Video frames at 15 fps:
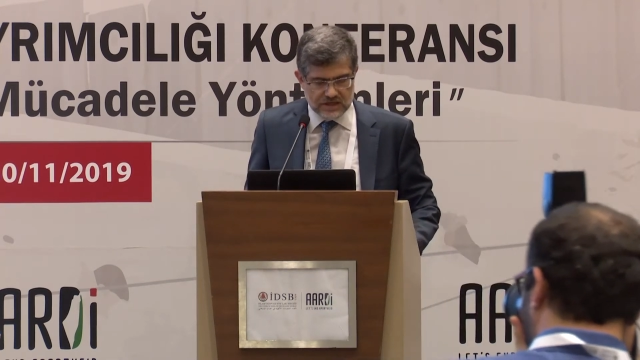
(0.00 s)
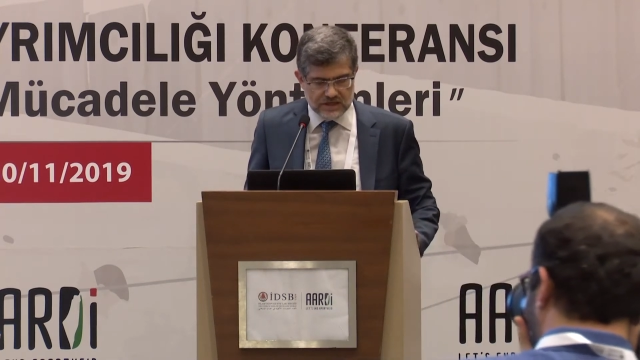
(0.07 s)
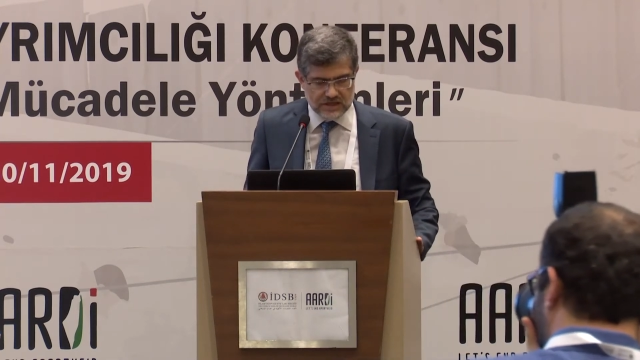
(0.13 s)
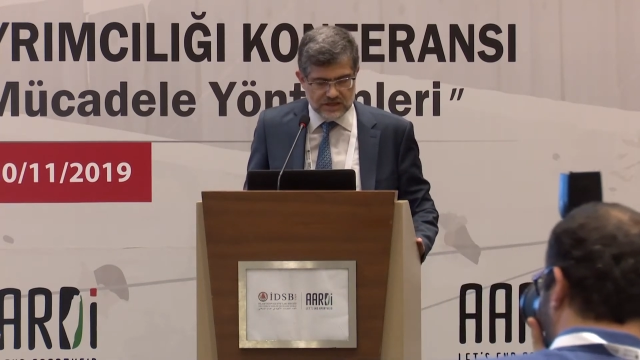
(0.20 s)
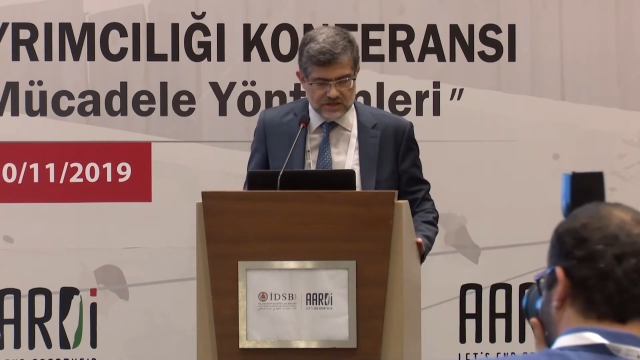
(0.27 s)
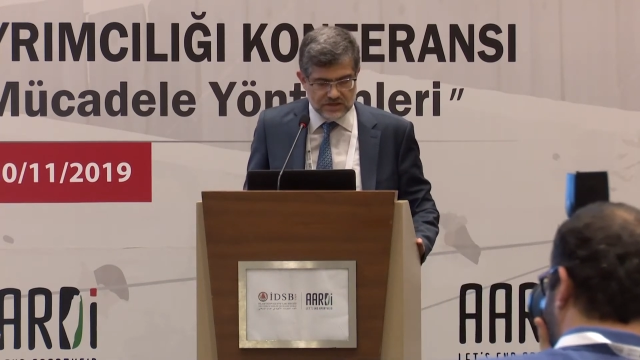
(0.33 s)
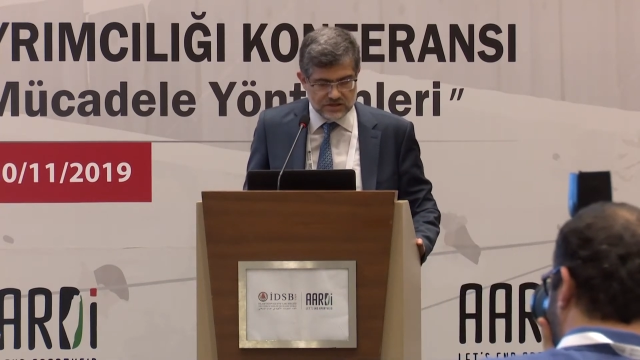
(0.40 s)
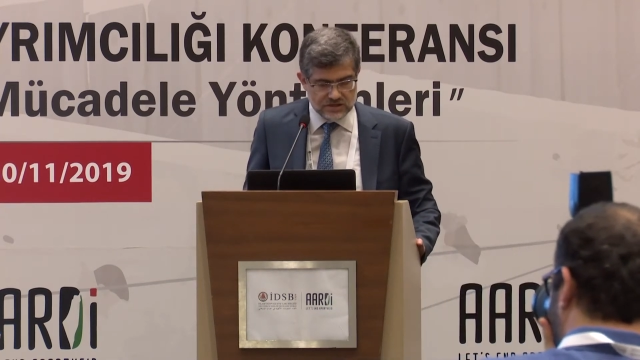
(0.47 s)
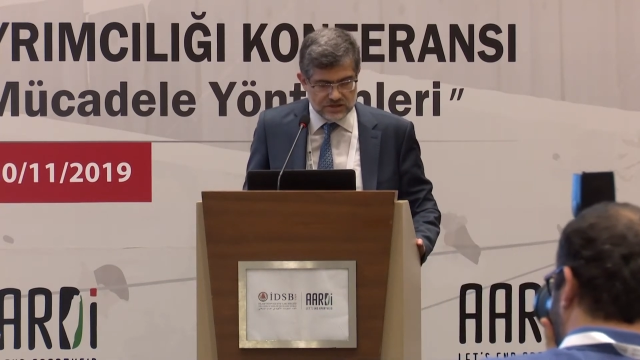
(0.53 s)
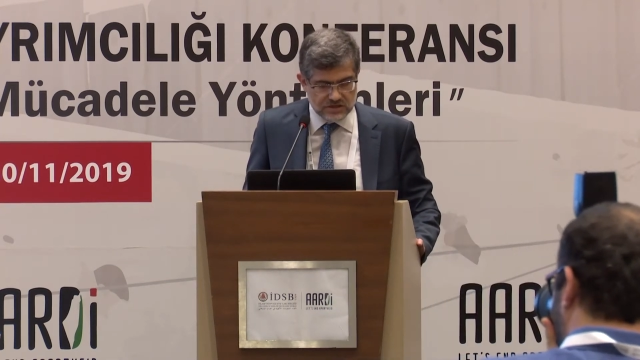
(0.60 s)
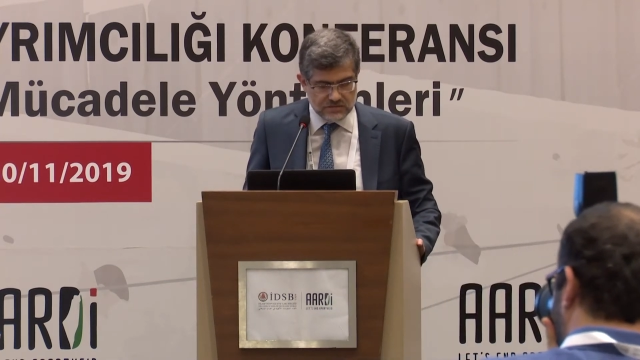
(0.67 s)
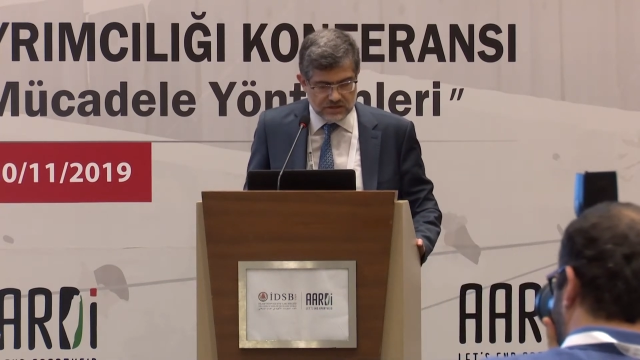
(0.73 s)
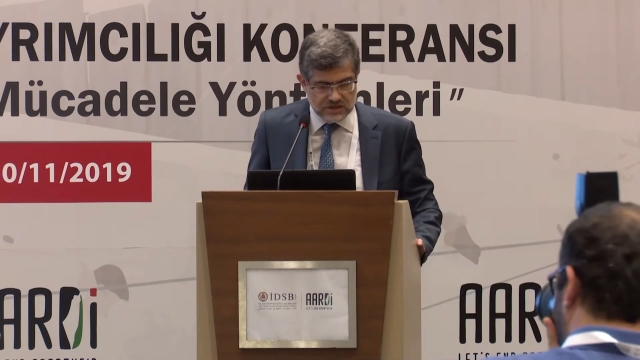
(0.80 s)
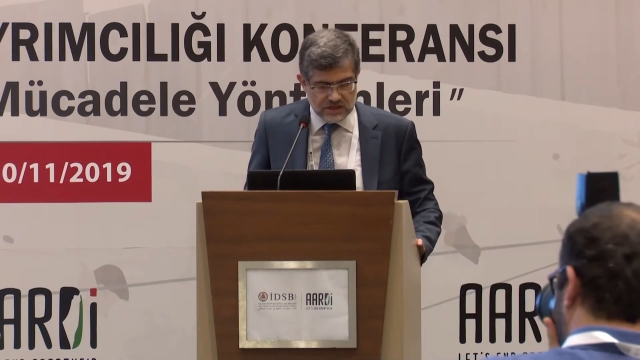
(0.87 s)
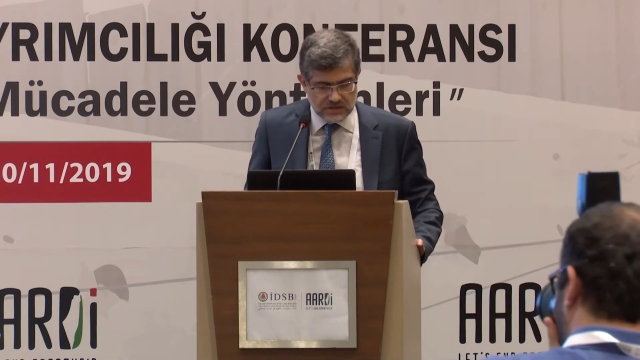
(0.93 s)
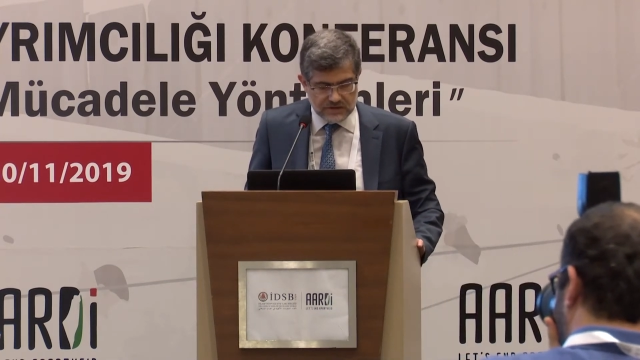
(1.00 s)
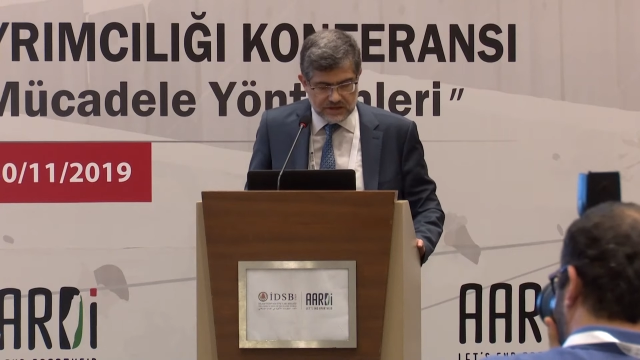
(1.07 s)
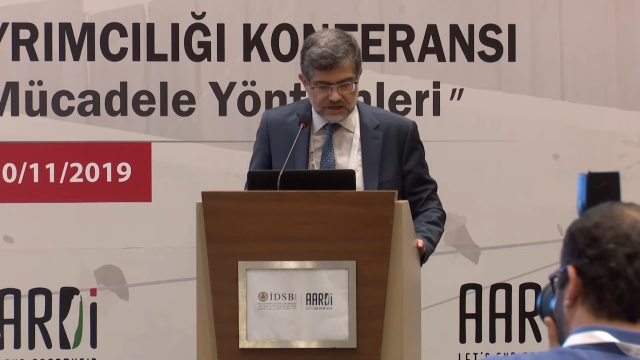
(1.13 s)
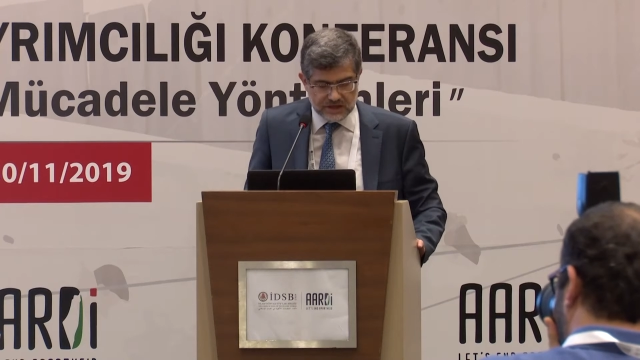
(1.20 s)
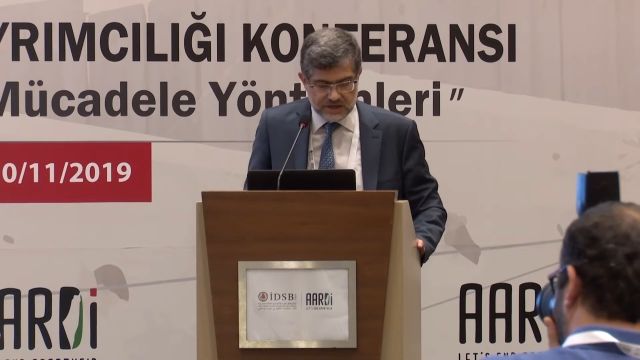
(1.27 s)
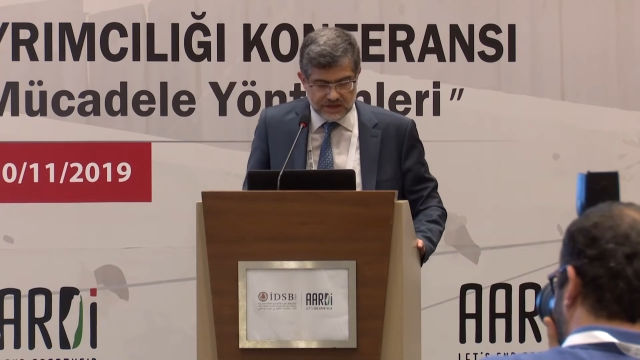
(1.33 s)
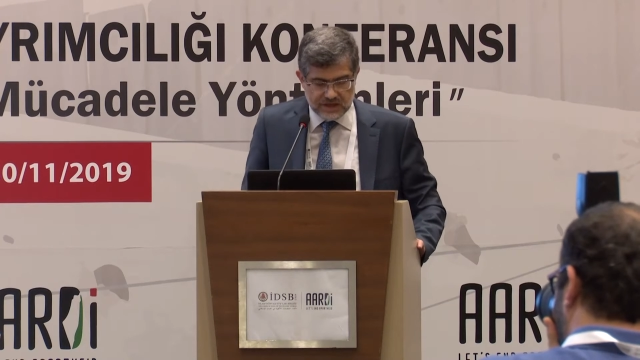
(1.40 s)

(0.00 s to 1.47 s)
to take